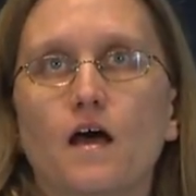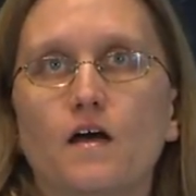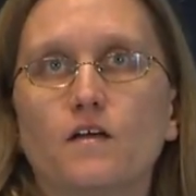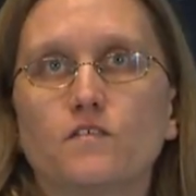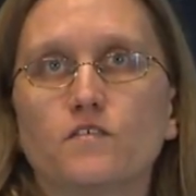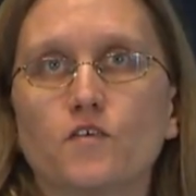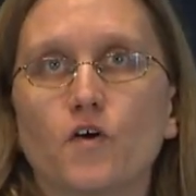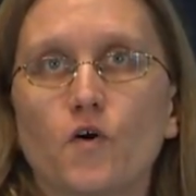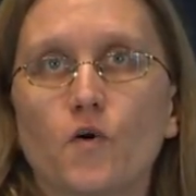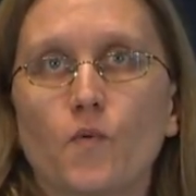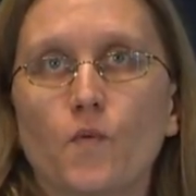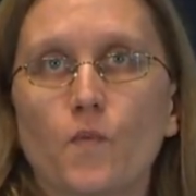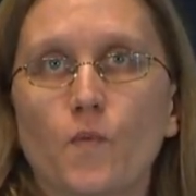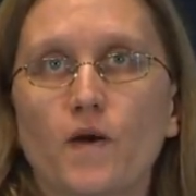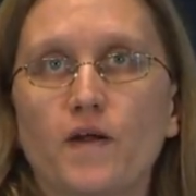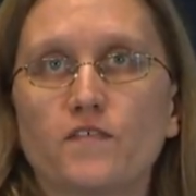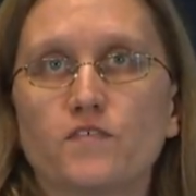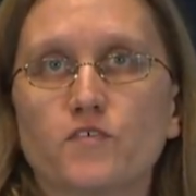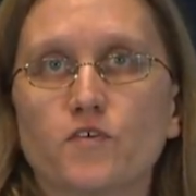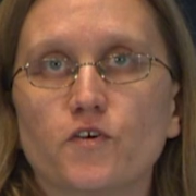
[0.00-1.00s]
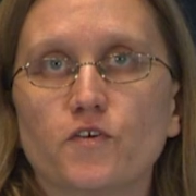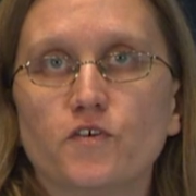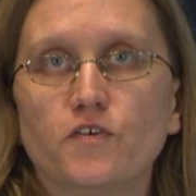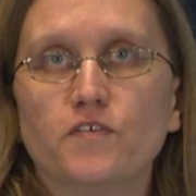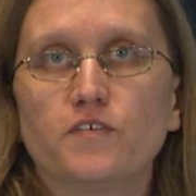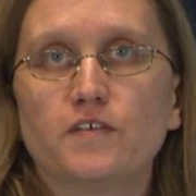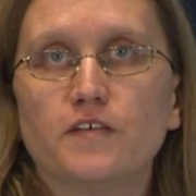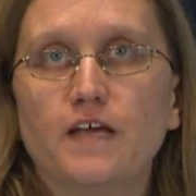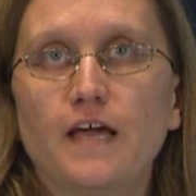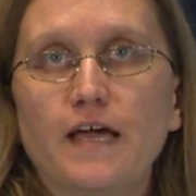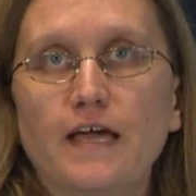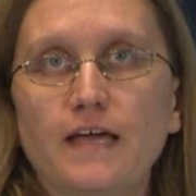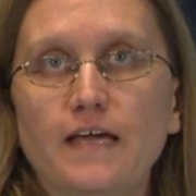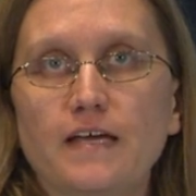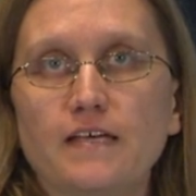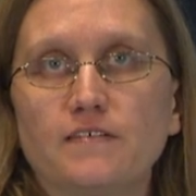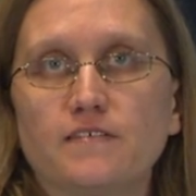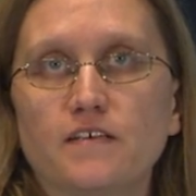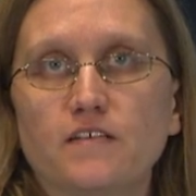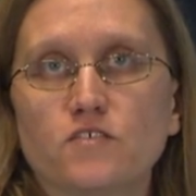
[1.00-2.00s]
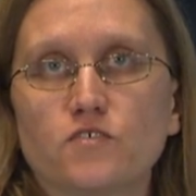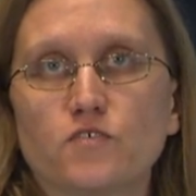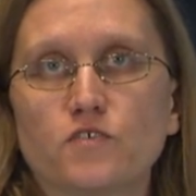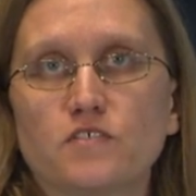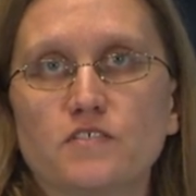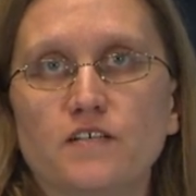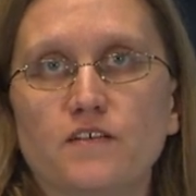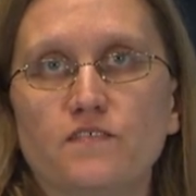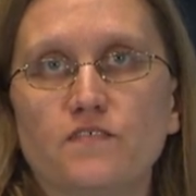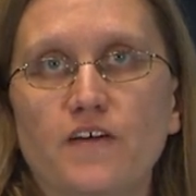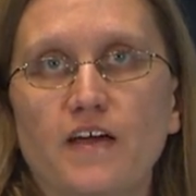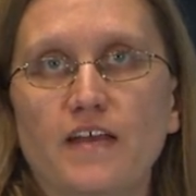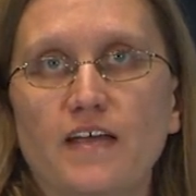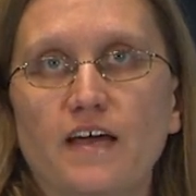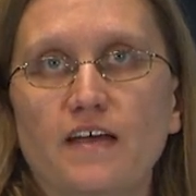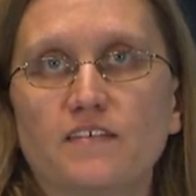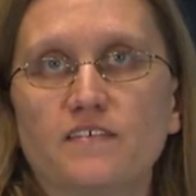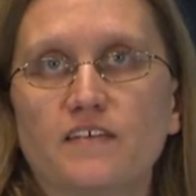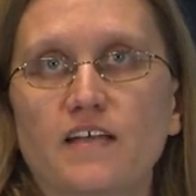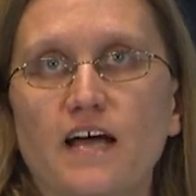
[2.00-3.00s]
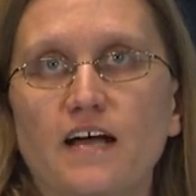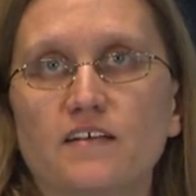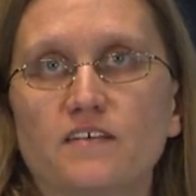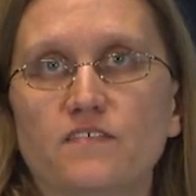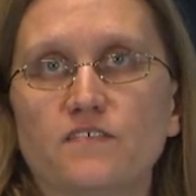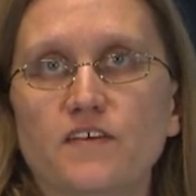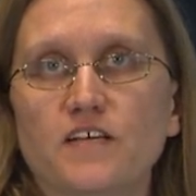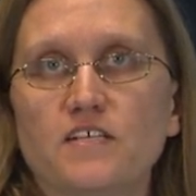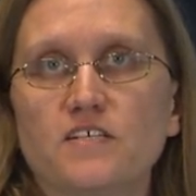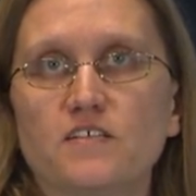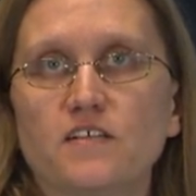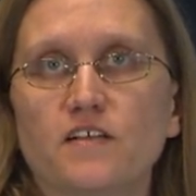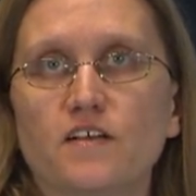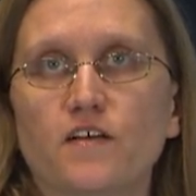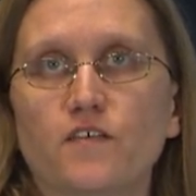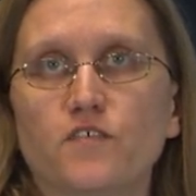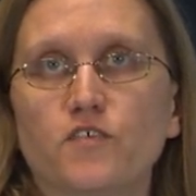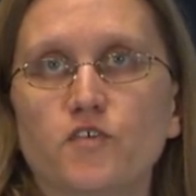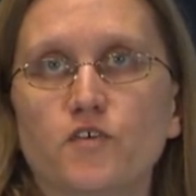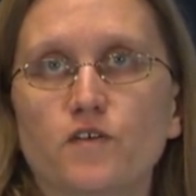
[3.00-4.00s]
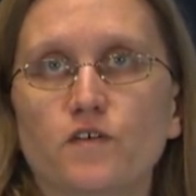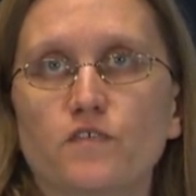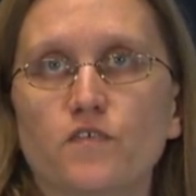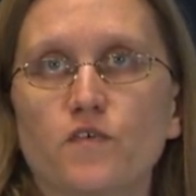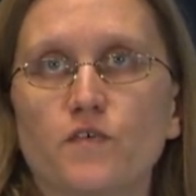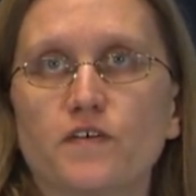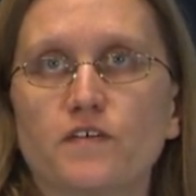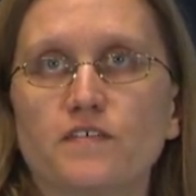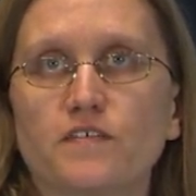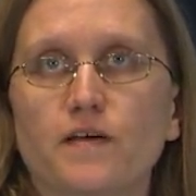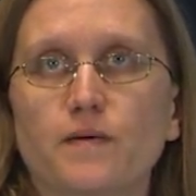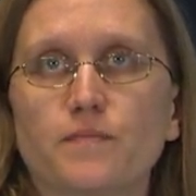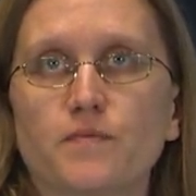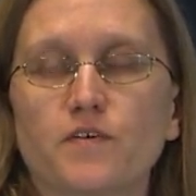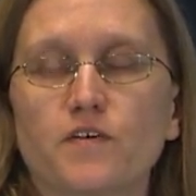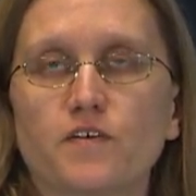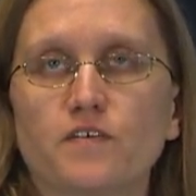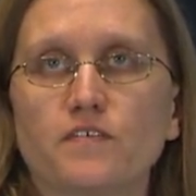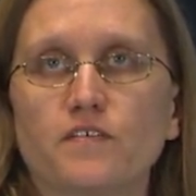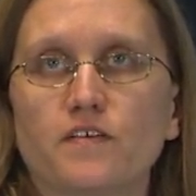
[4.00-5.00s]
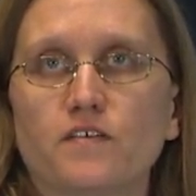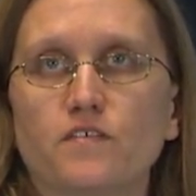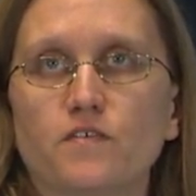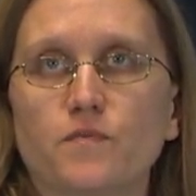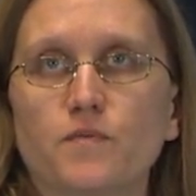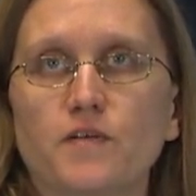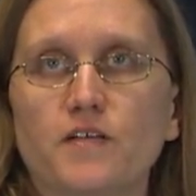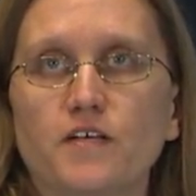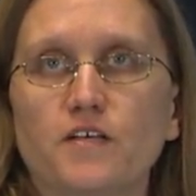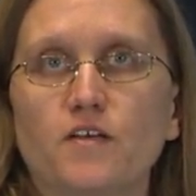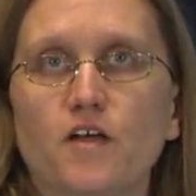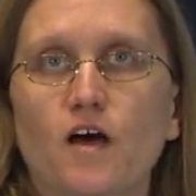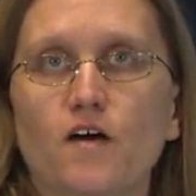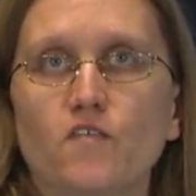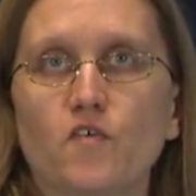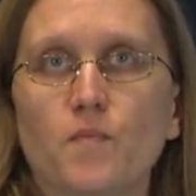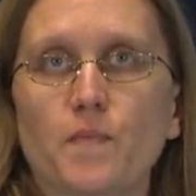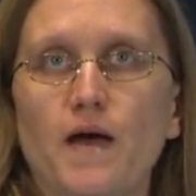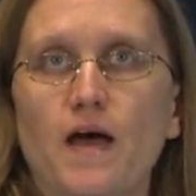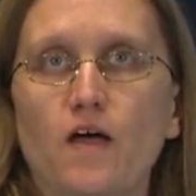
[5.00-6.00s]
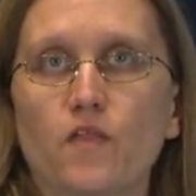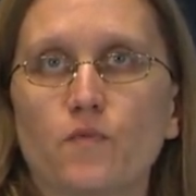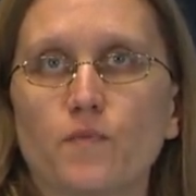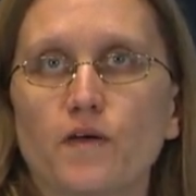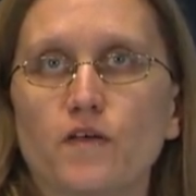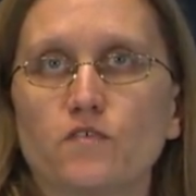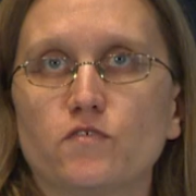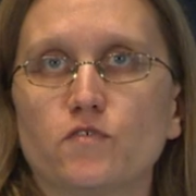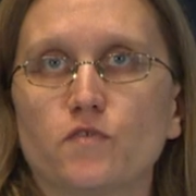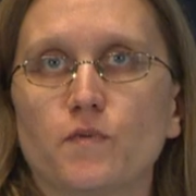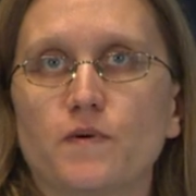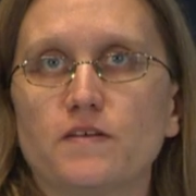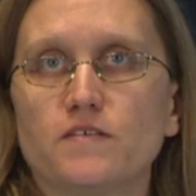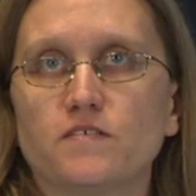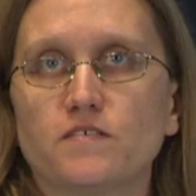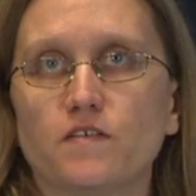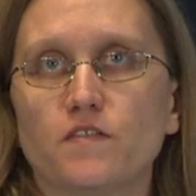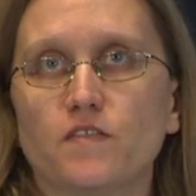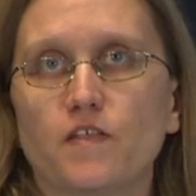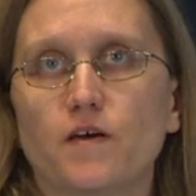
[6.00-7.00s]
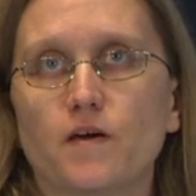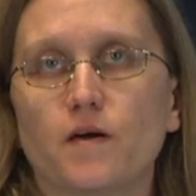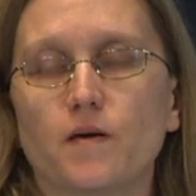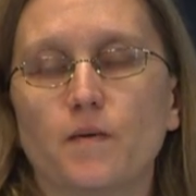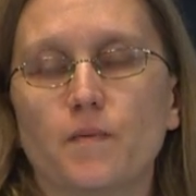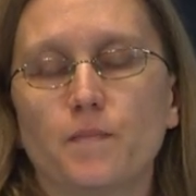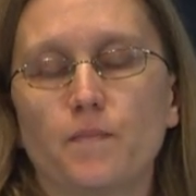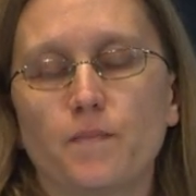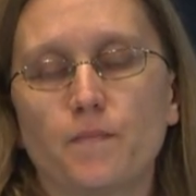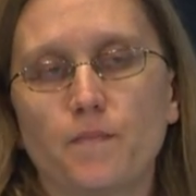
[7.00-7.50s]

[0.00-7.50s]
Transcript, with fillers: So what I've shown you today is that short-chain fatty acid activation of two different receptors is a really novel pathway through which the